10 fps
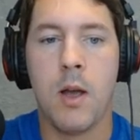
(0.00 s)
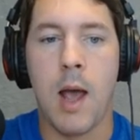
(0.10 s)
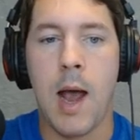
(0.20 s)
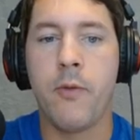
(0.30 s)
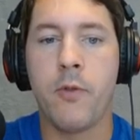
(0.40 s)

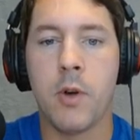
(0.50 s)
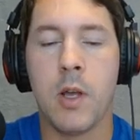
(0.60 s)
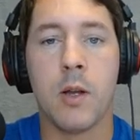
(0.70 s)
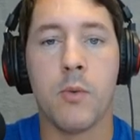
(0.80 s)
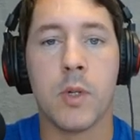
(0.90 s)
after
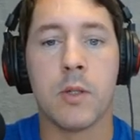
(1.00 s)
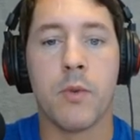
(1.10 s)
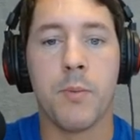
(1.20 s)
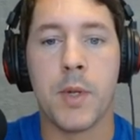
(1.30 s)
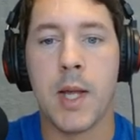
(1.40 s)
he had risen
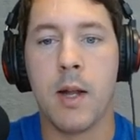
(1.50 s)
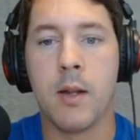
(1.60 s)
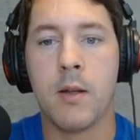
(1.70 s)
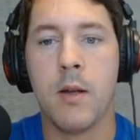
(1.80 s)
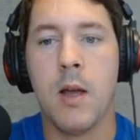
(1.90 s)
from the
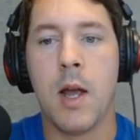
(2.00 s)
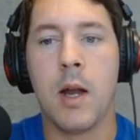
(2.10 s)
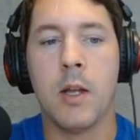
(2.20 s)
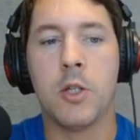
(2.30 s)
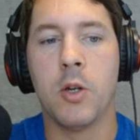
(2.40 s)
dead, and
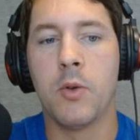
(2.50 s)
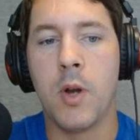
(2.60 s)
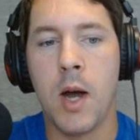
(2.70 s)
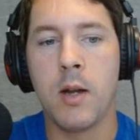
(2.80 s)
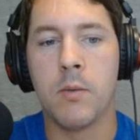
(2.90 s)
he showed
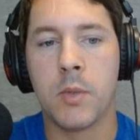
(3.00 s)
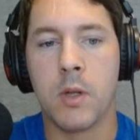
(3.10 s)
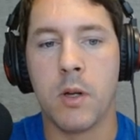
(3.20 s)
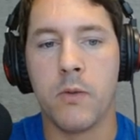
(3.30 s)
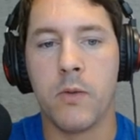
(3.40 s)
not
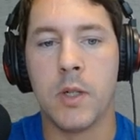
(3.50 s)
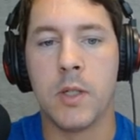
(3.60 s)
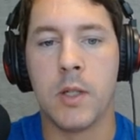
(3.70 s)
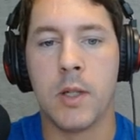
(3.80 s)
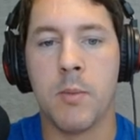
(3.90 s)
himself
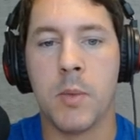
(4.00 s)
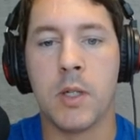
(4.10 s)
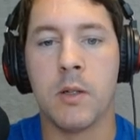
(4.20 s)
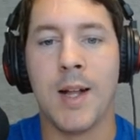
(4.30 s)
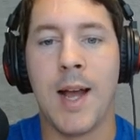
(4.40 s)
unto them
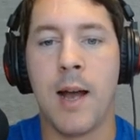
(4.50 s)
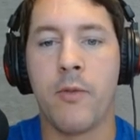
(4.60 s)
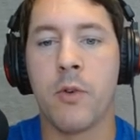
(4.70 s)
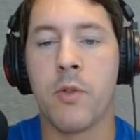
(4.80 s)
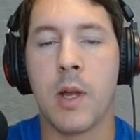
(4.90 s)
until
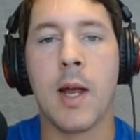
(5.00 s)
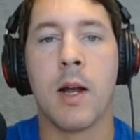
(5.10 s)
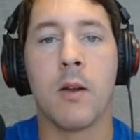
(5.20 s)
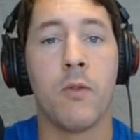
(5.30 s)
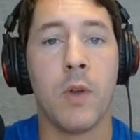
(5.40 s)
after they
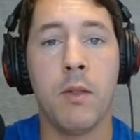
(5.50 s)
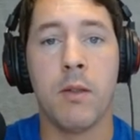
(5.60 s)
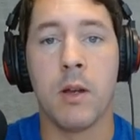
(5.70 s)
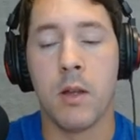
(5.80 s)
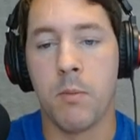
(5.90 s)
had faith
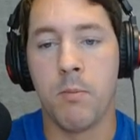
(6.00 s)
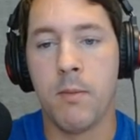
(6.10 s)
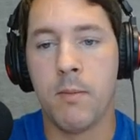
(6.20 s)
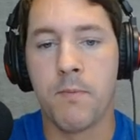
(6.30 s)
in him.